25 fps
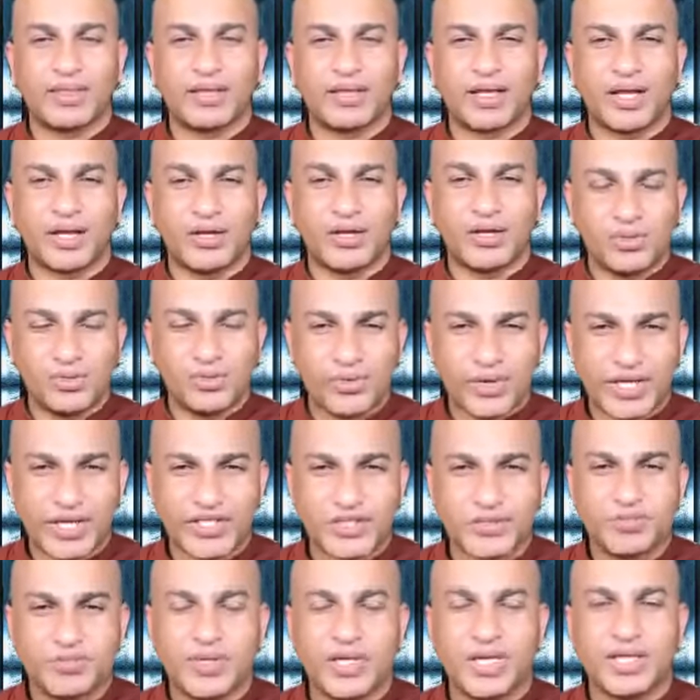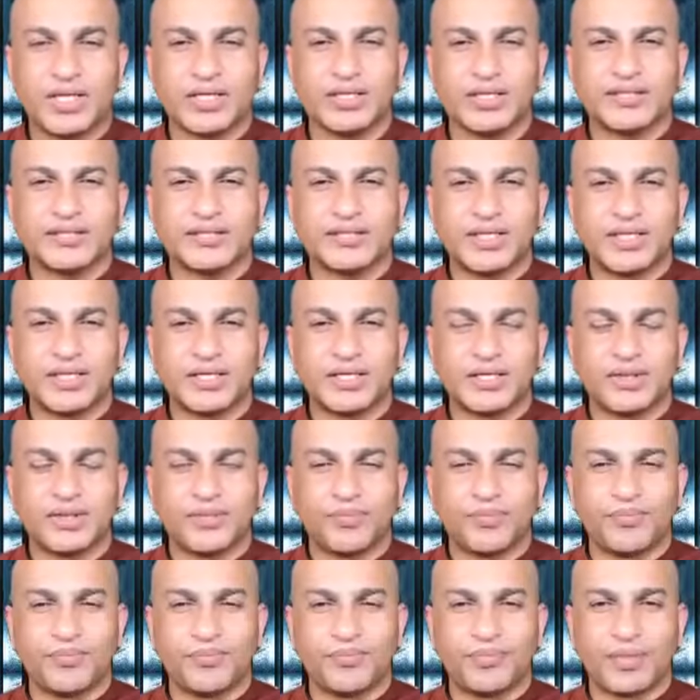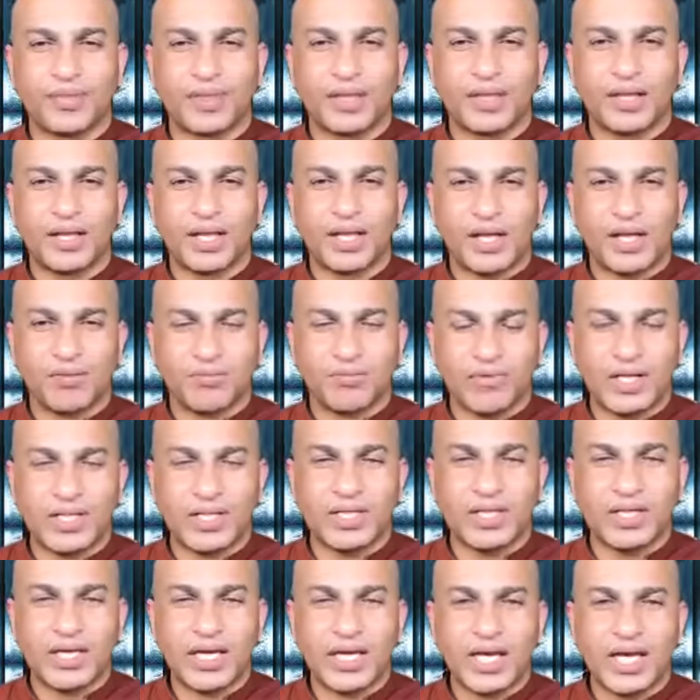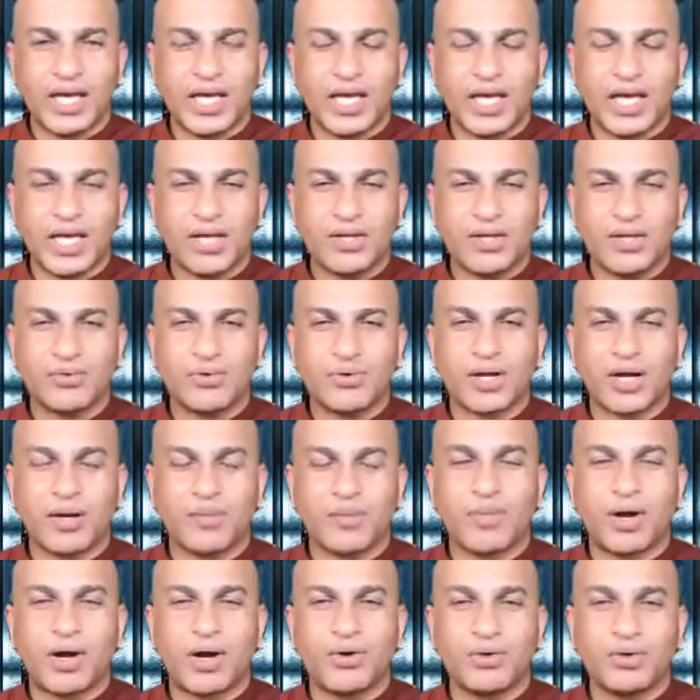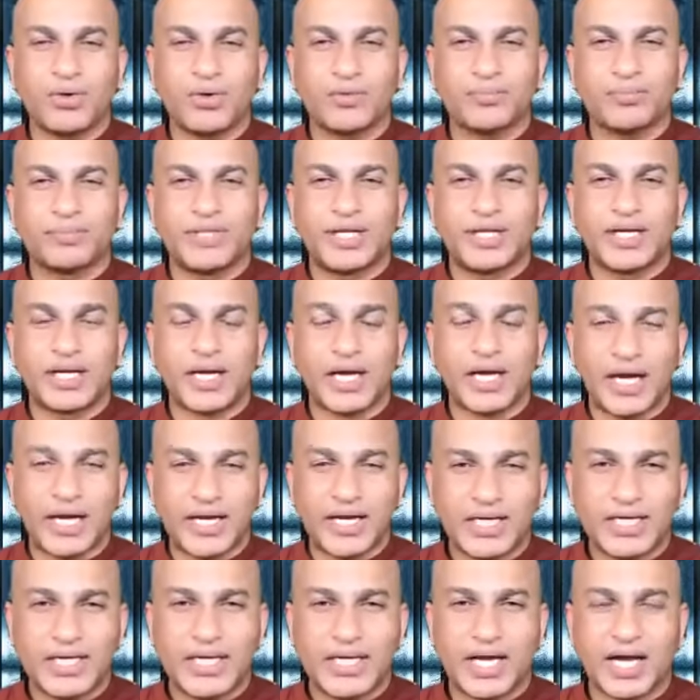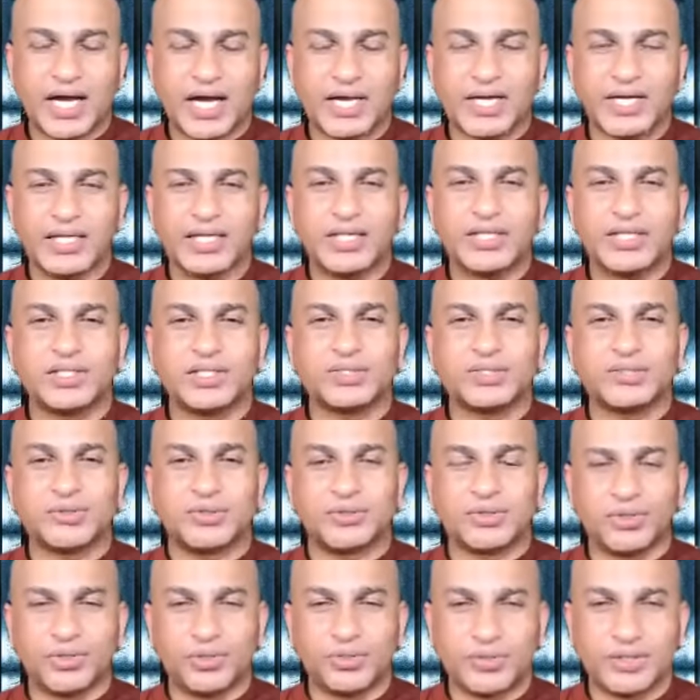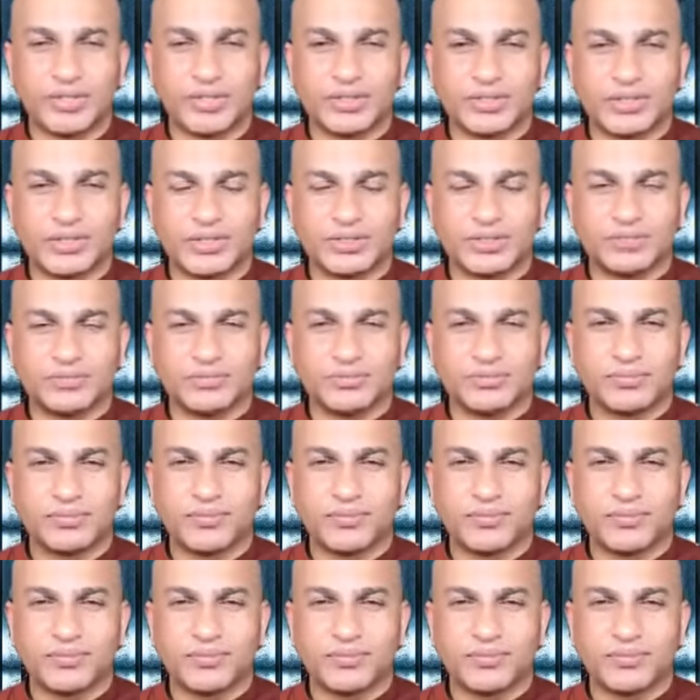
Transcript: and you experience it. And when the day you come out of the idea, it is not yours.